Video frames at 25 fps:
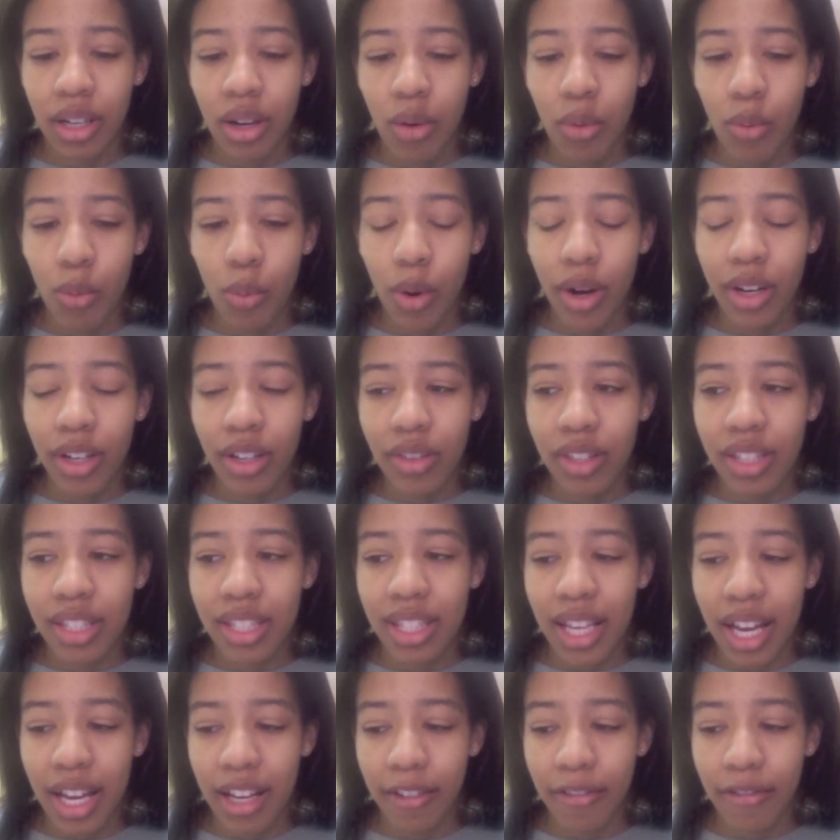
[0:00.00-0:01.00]
one of the
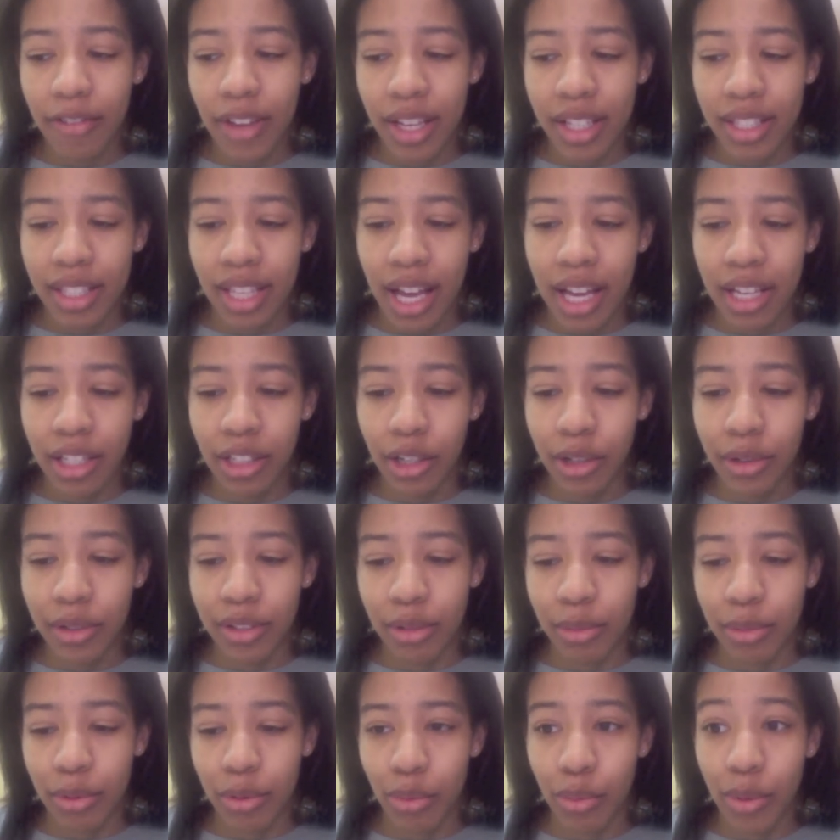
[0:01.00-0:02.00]
side effects I
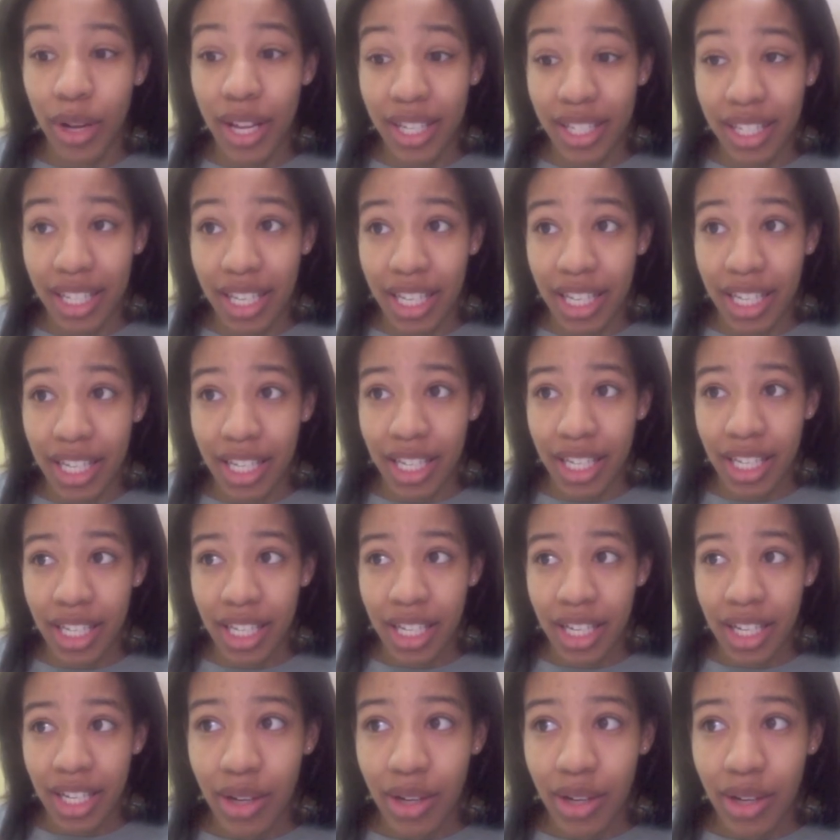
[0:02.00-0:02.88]
noticed with Whitney